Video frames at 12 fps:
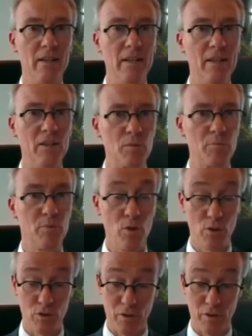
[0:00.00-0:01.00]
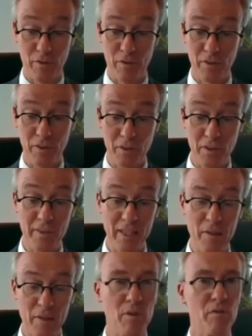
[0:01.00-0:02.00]
in support of
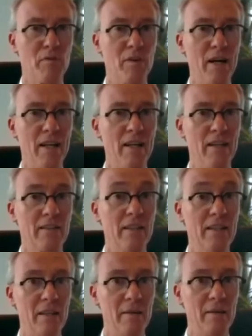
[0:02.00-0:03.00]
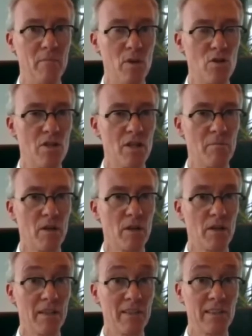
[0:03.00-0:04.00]
sustainable finance in emerging
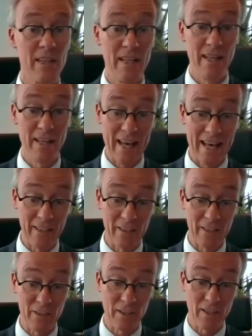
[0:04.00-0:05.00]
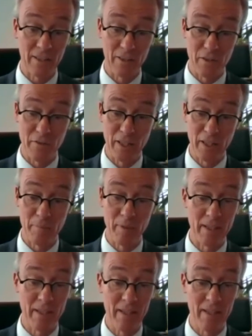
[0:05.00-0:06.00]
markets and
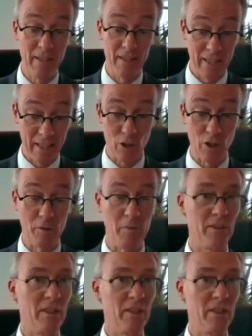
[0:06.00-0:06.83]
developing economies.